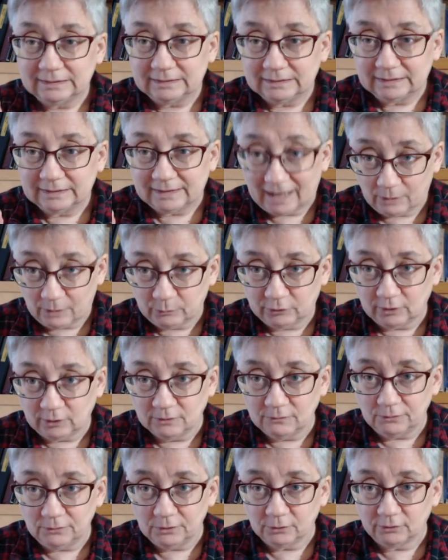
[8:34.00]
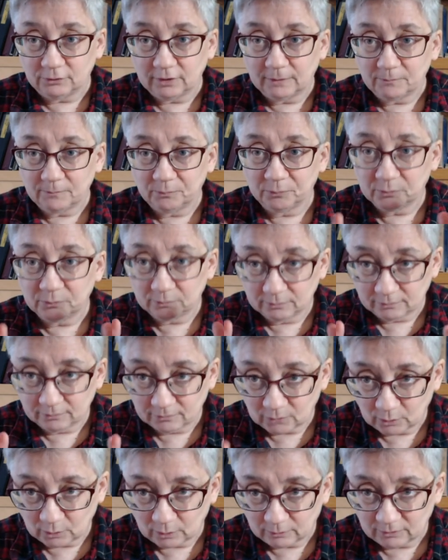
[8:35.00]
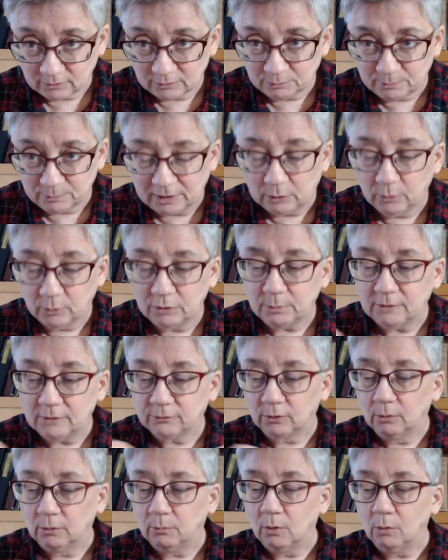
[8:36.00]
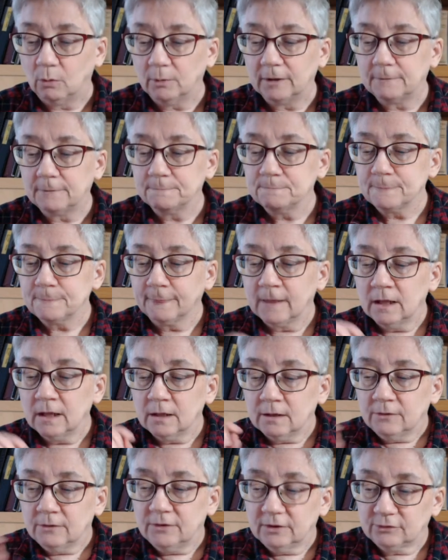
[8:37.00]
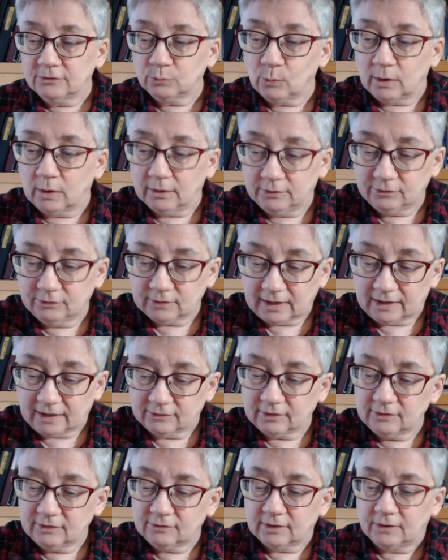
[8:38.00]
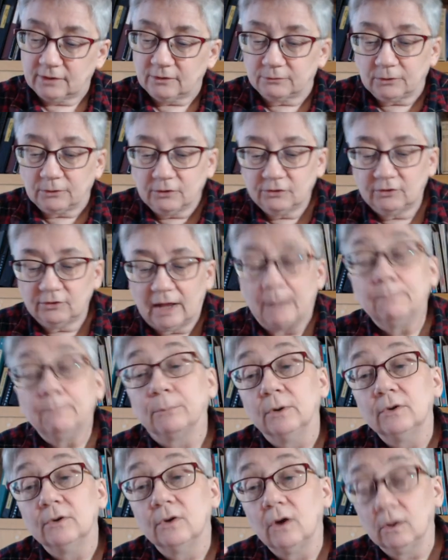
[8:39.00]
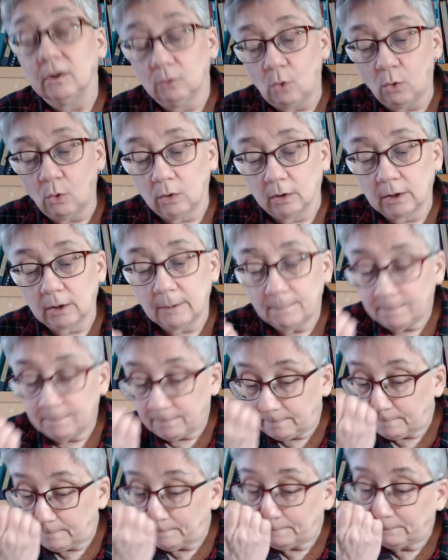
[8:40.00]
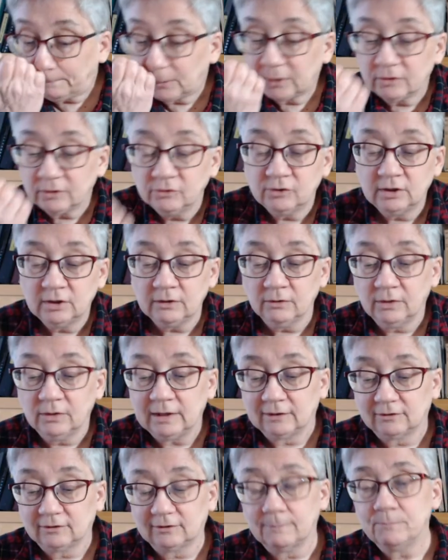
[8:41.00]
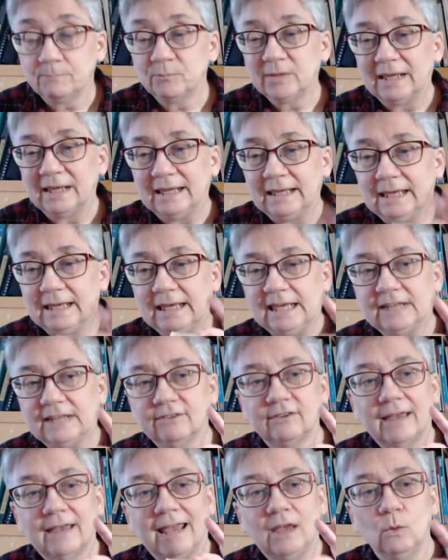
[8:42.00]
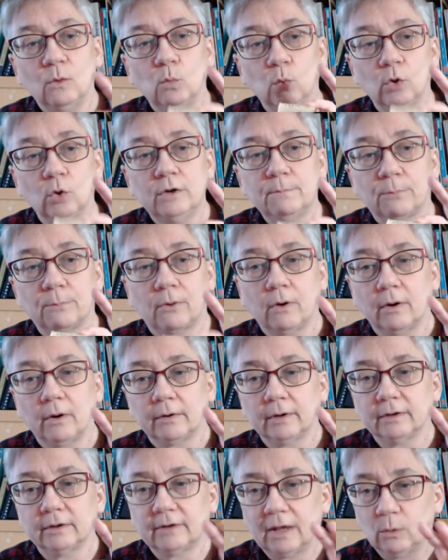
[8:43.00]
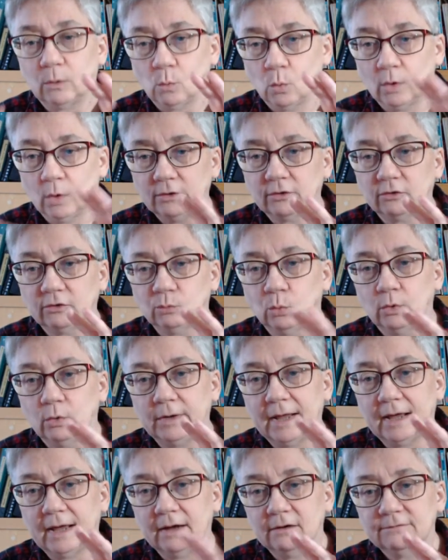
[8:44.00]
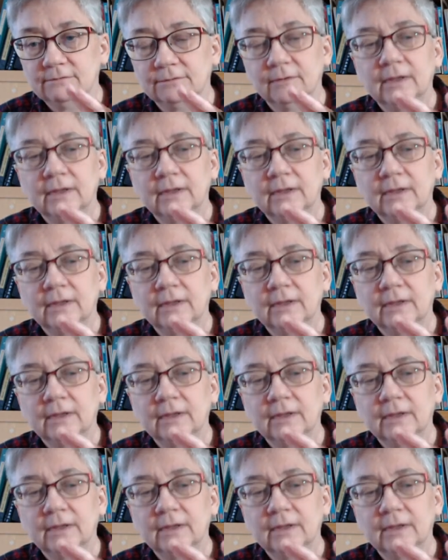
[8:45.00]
That was confusing. Bear with me for a moment. This was, as I said, the first stamp printed on cork. But consider this. It's a wood product. And what does wood have?